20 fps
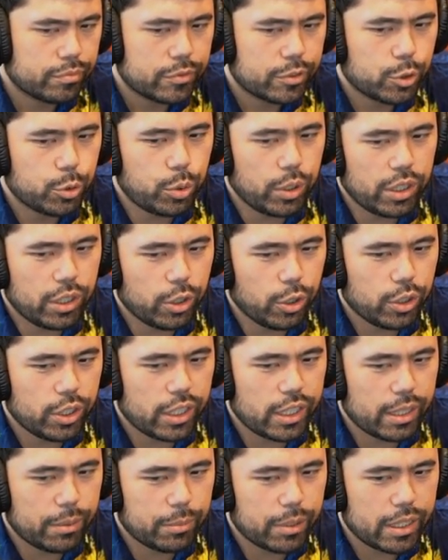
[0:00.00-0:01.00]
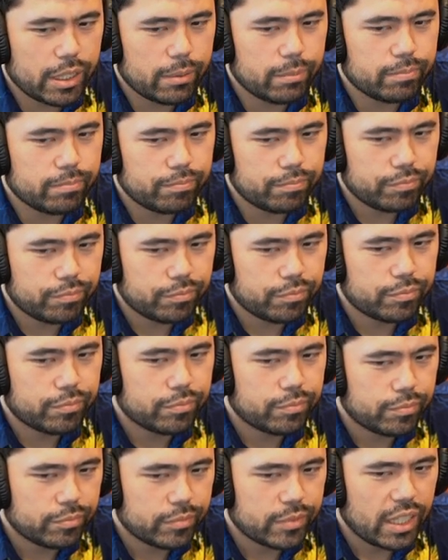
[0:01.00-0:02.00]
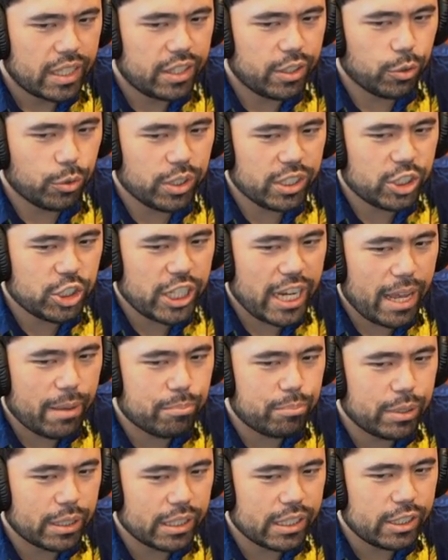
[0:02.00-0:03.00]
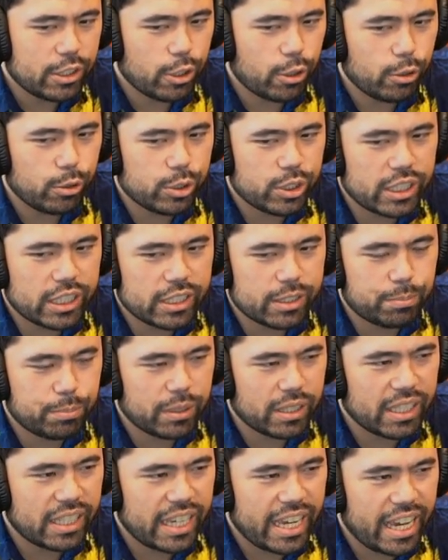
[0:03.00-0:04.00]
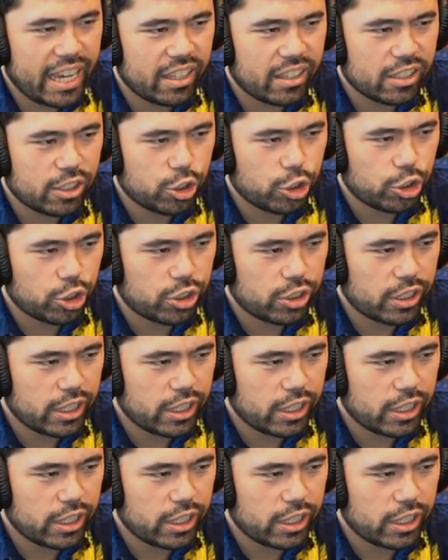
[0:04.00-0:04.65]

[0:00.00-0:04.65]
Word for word: Quit looking at me. Yep. The only chat Billy knows is Billy Eilish.